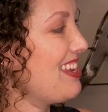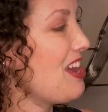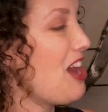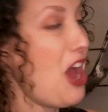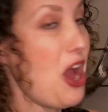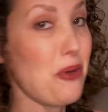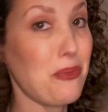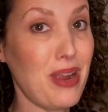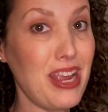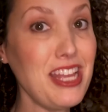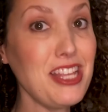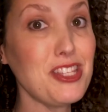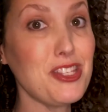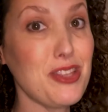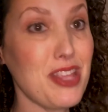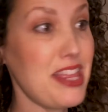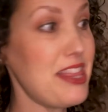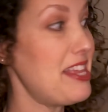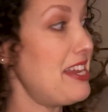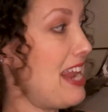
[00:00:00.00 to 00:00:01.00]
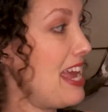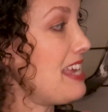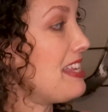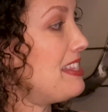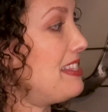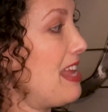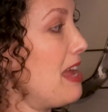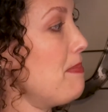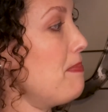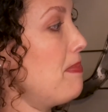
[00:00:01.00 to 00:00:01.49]
All right, so then the next
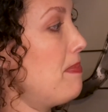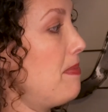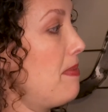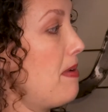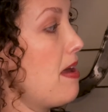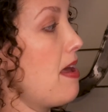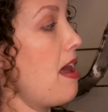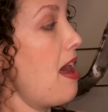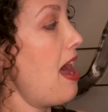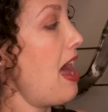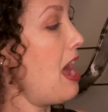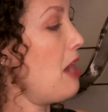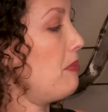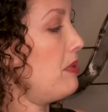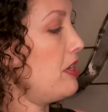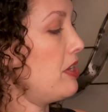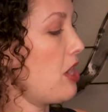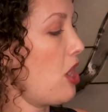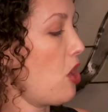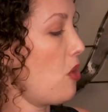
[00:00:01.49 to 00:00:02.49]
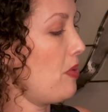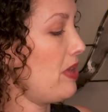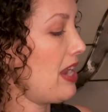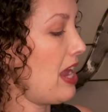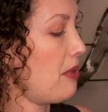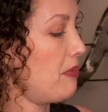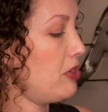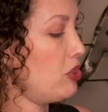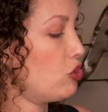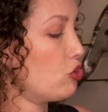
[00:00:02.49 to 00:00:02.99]
step, I would go and
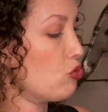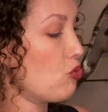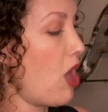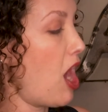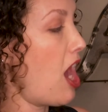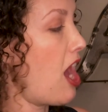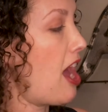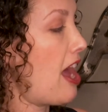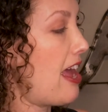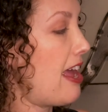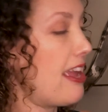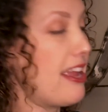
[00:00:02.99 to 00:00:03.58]
I would dry